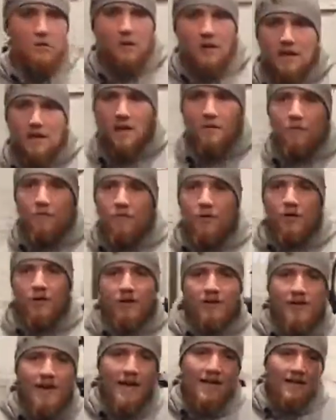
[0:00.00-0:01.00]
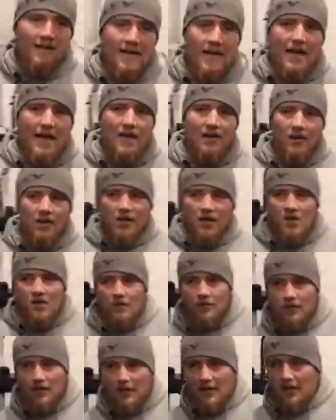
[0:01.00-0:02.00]
may not feel it that day,
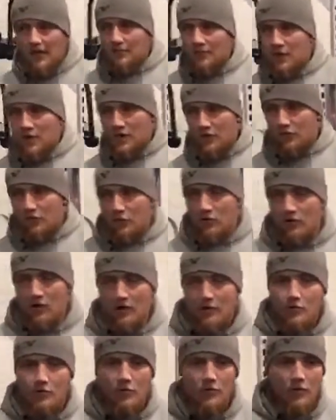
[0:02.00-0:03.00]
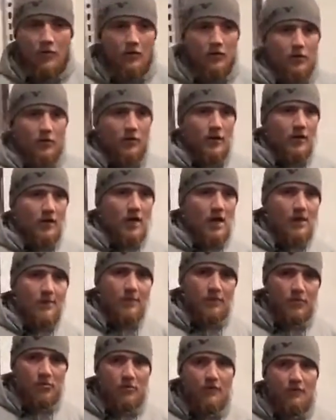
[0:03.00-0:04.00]
but I promise you the next morning when you wake up,
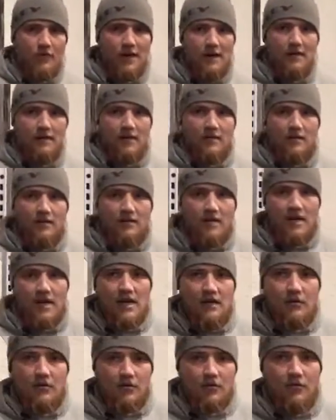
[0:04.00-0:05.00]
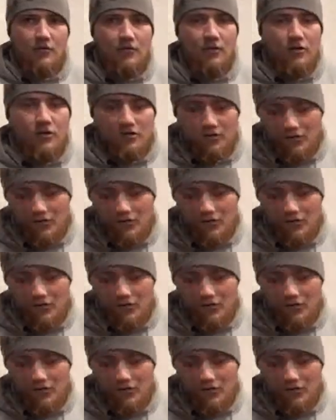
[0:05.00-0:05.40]
if you do 5 sets of 10, you're going to feel it in